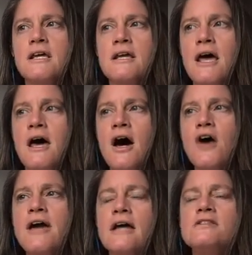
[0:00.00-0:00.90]
Interesting.
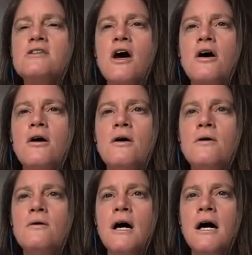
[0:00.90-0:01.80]
Okay.
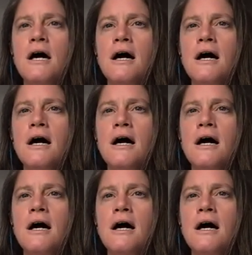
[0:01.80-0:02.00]
So,